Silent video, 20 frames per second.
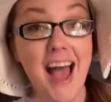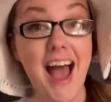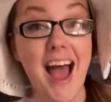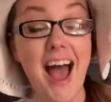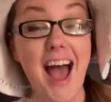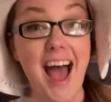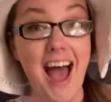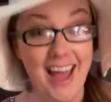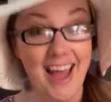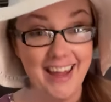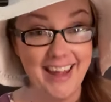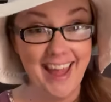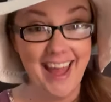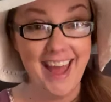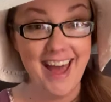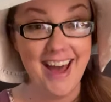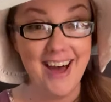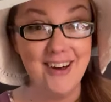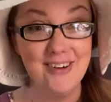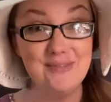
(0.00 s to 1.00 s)
I
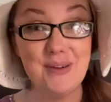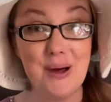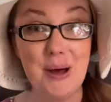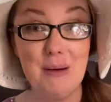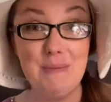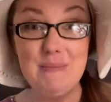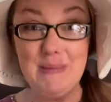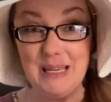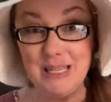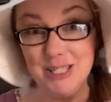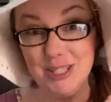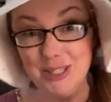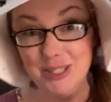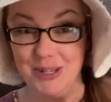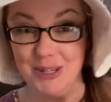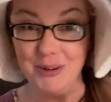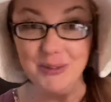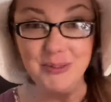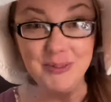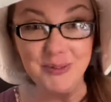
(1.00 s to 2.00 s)
have a beach
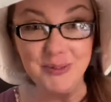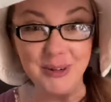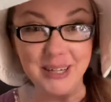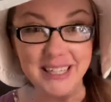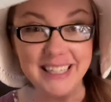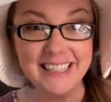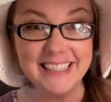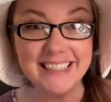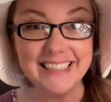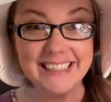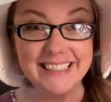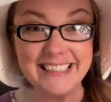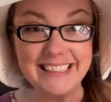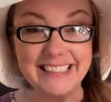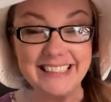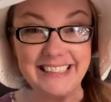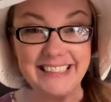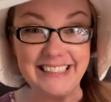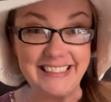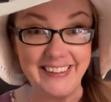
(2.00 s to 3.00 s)
joke for you,
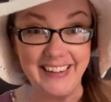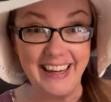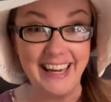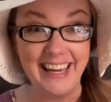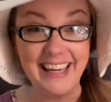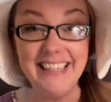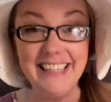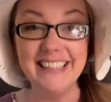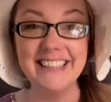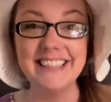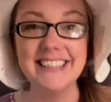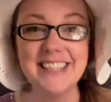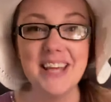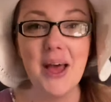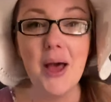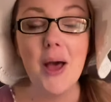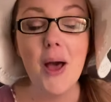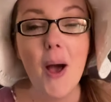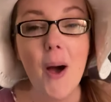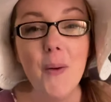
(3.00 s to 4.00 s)
okay?
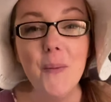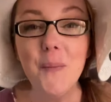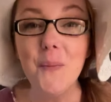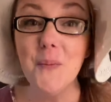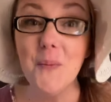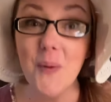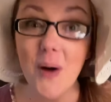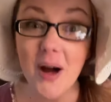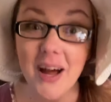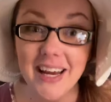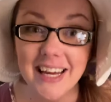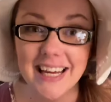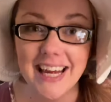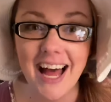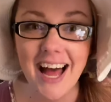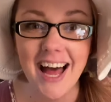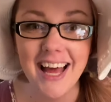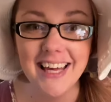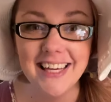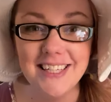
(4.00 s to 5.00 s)
What
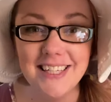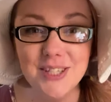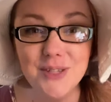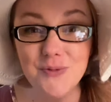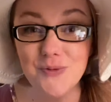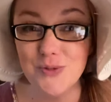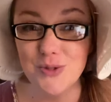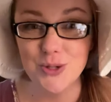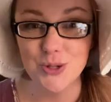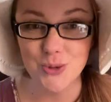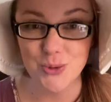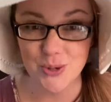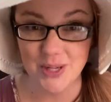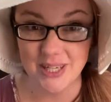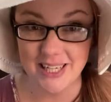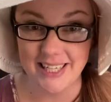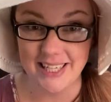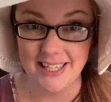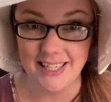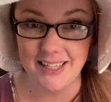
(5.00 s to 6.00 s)
kind of
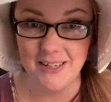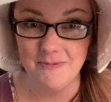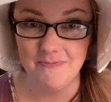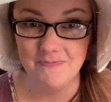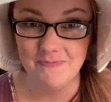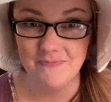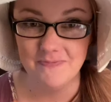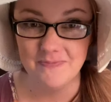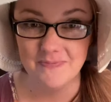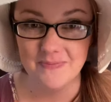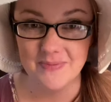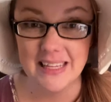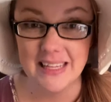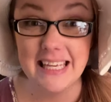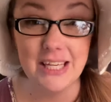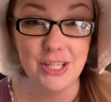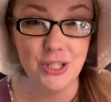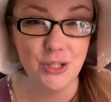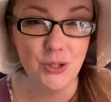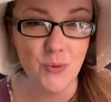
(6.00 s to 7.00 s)
tree
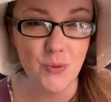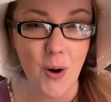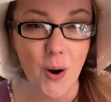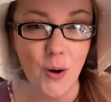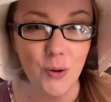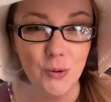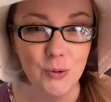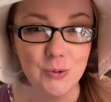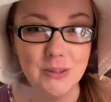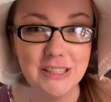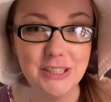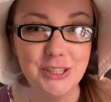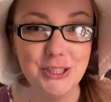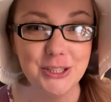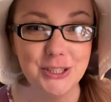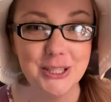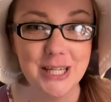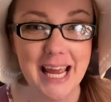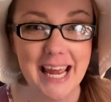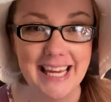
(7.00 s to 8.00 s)
can you hold in
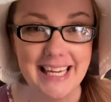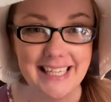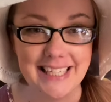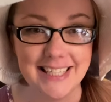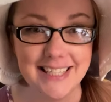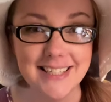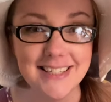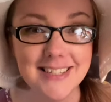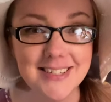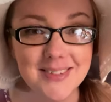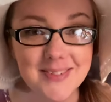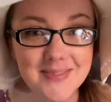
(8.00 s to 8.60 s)
your hand?